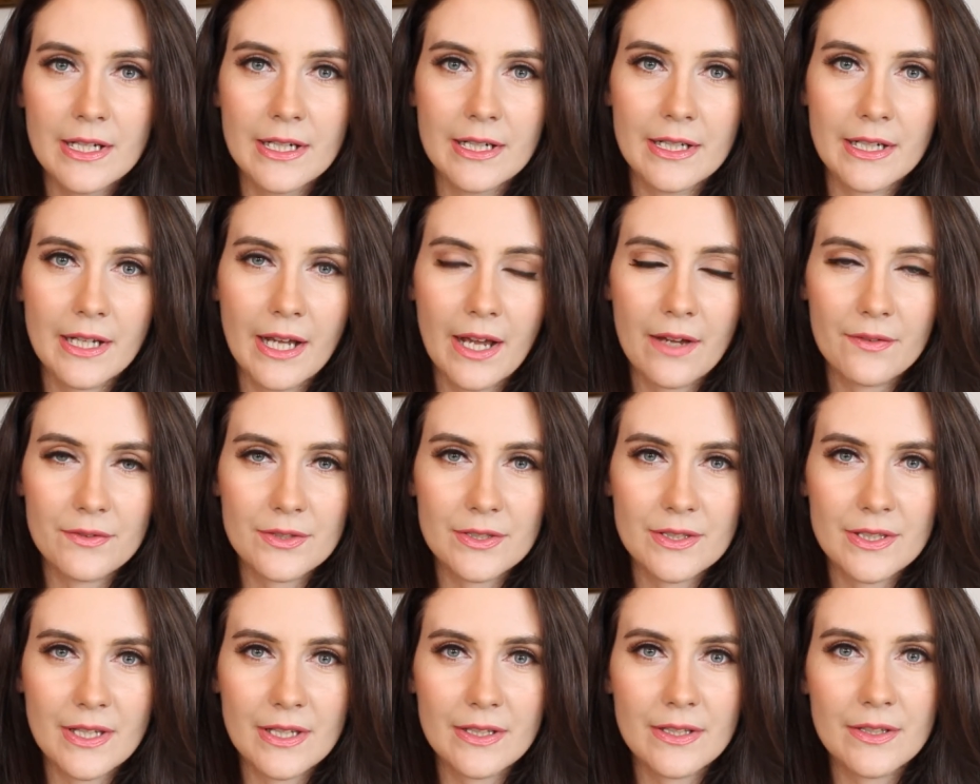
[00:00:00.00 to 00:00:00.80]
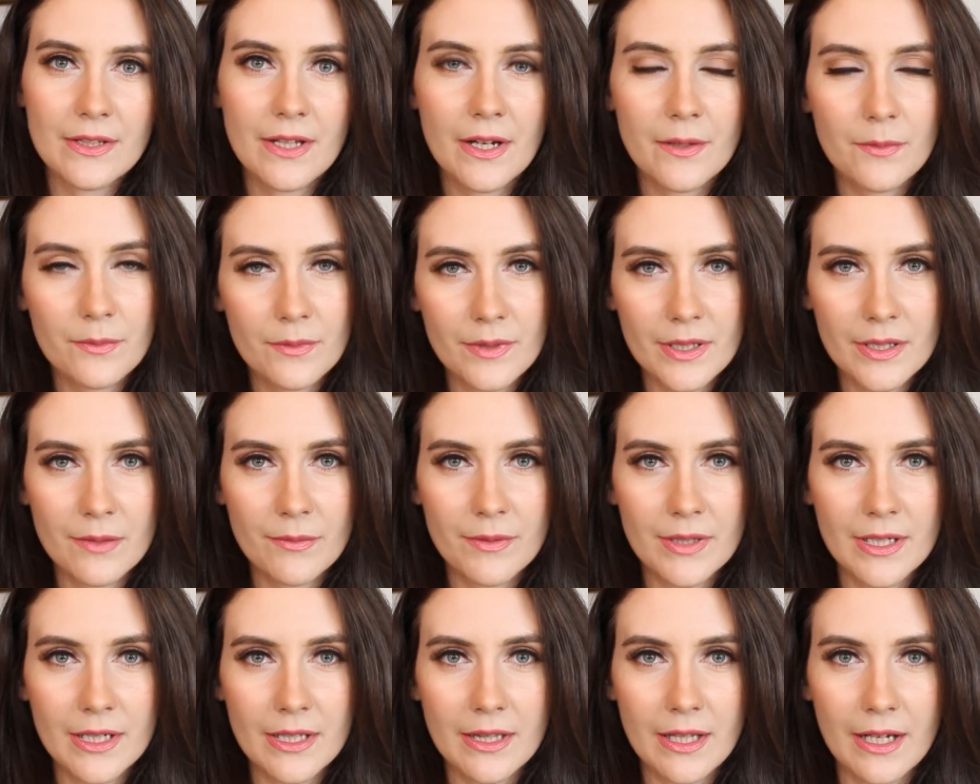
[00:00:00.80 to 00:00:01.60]
and I have to say that I really
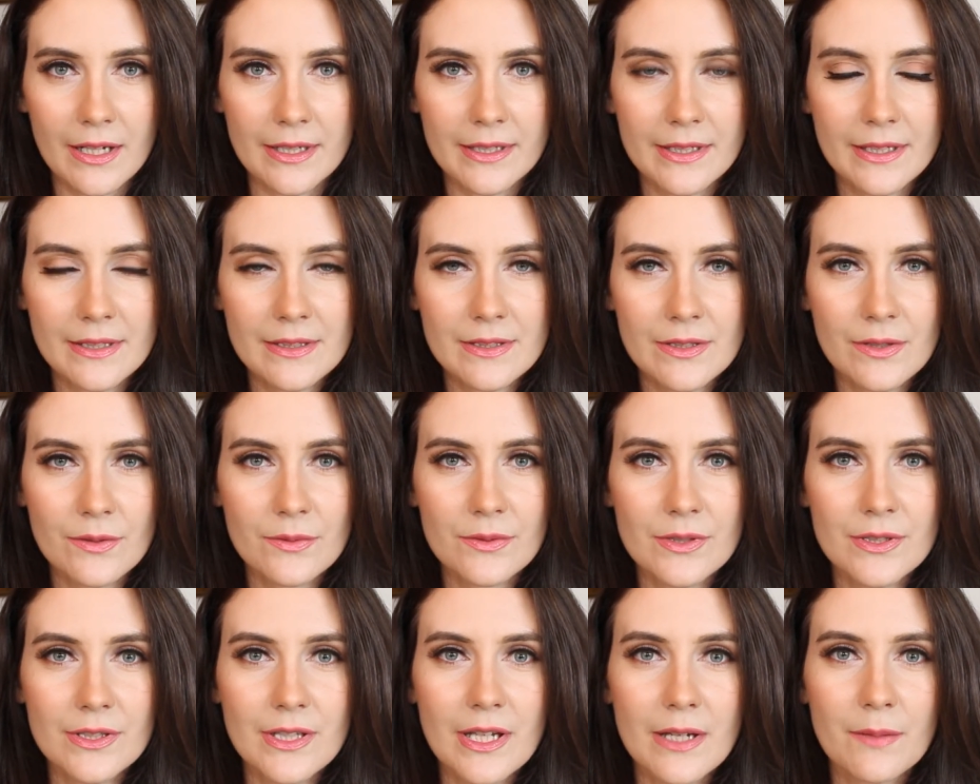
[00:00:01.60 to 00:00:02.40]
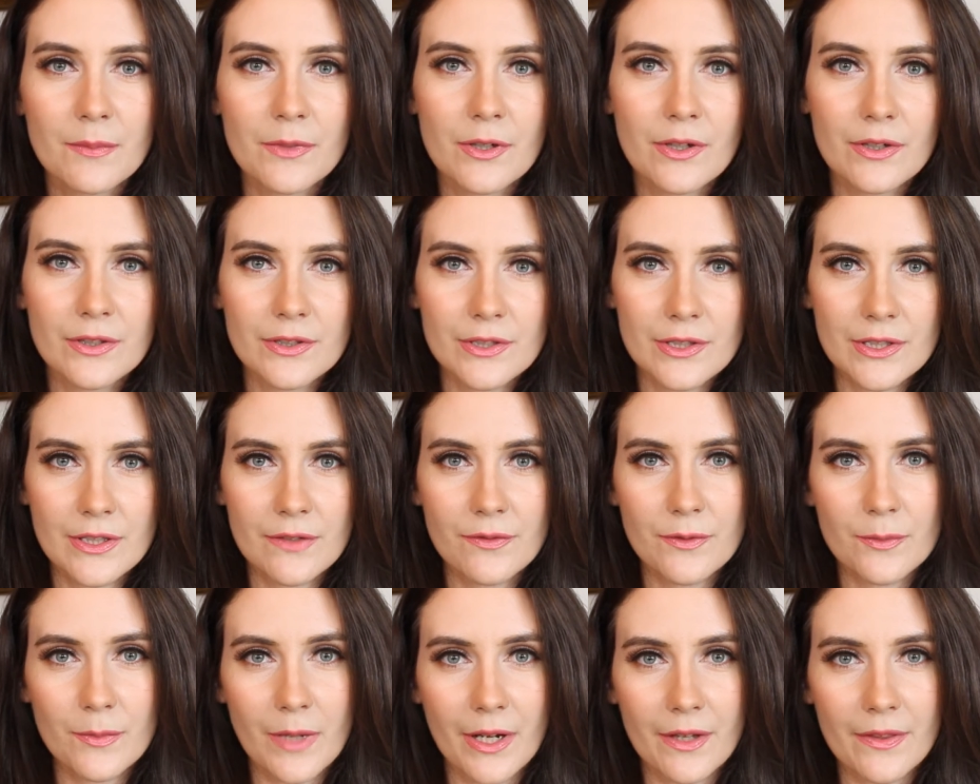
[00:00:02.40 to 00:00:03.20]
really like it, so today I'm going to
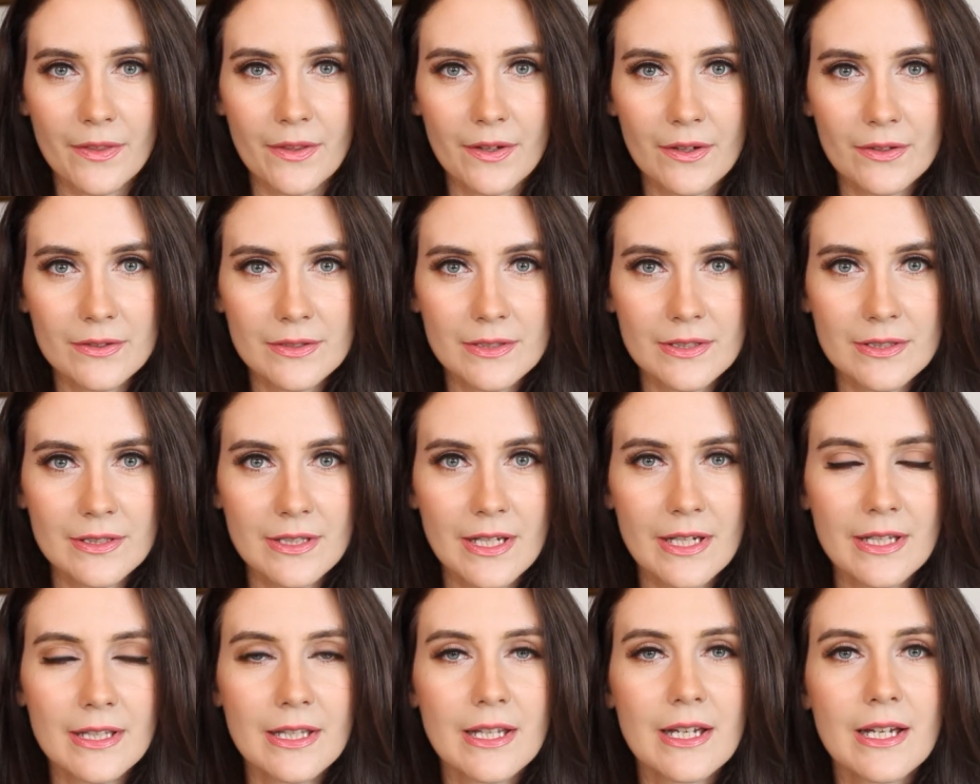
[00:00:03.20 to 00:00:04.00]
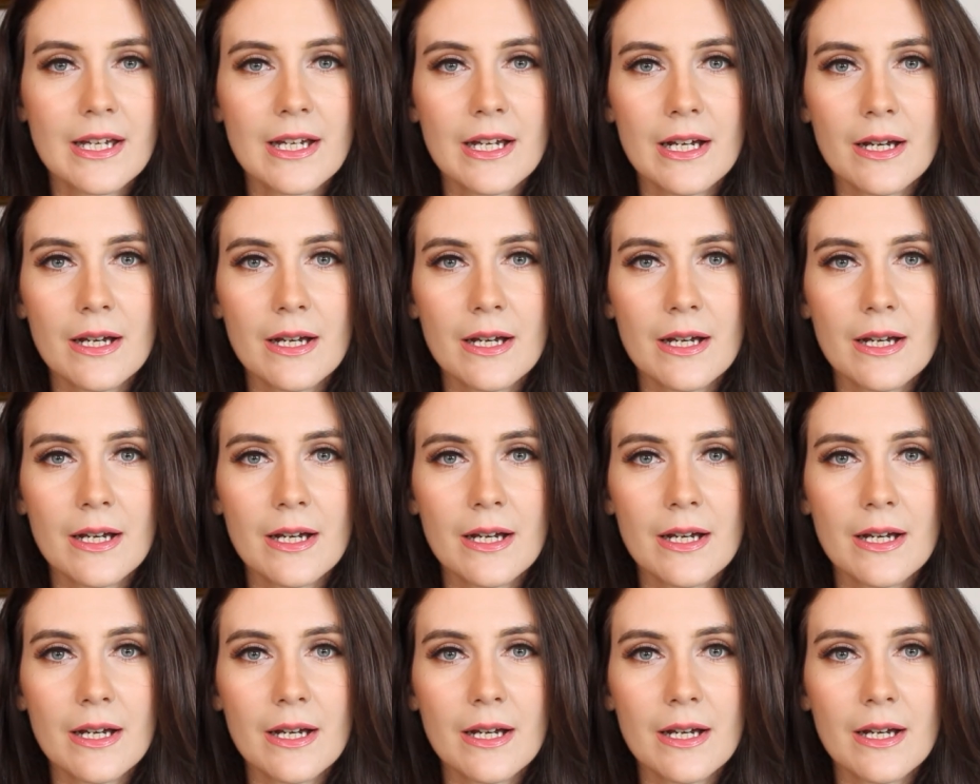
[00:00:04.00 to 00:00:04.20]
give you my thoughts on that.